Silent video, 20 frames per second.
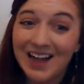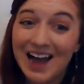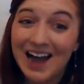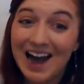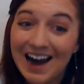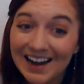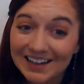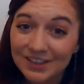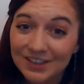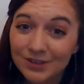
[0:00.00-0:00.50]

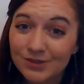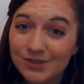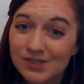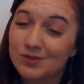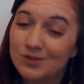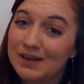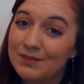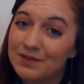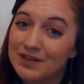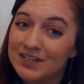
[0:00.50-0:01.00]
I know it's a
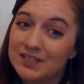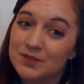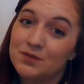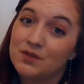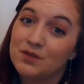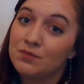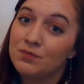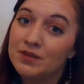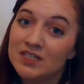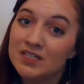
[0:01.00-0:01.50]
Y because
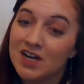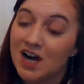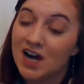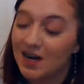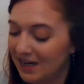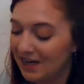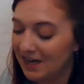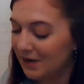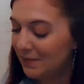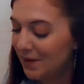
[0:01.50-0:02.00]
we've been
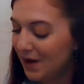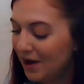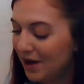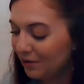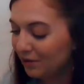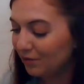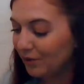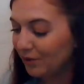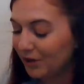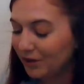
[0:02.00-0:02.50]
talking about the
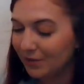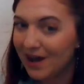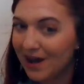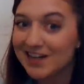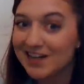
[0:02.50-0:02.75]
word my